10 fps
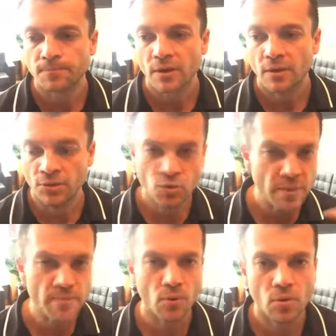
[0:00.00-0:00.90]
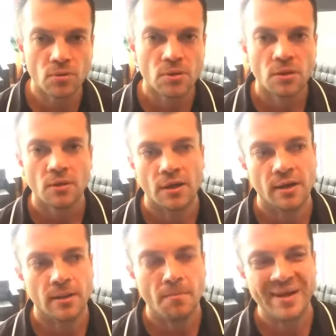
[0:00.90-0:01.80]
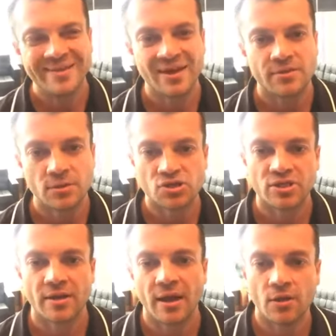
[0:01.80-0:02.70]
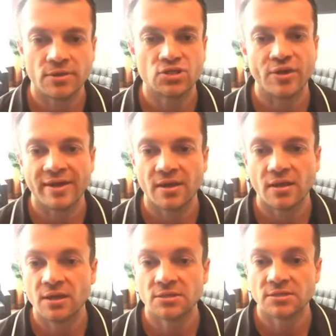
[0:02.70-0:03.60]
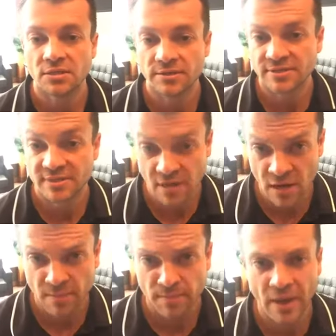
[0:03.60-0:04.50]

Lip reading: New people might not understand how the tracking is set up,